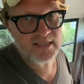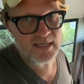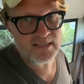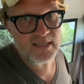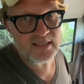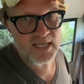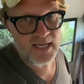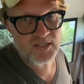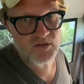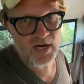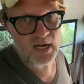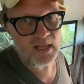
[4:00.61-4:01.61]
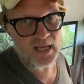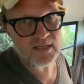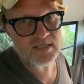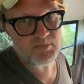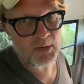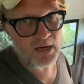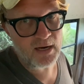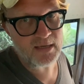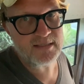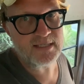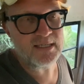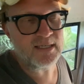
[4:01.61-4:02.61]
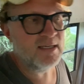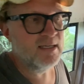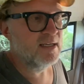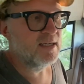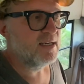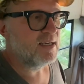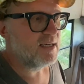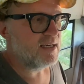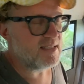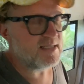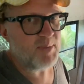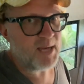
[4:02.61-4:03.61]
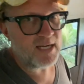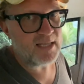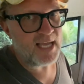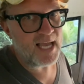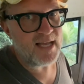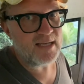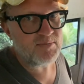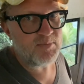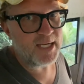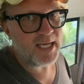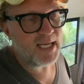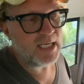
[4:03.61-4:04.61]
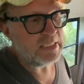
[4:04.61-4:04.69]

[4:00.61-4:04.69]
because it does create a lot of sparks and it's a pain in the ass, but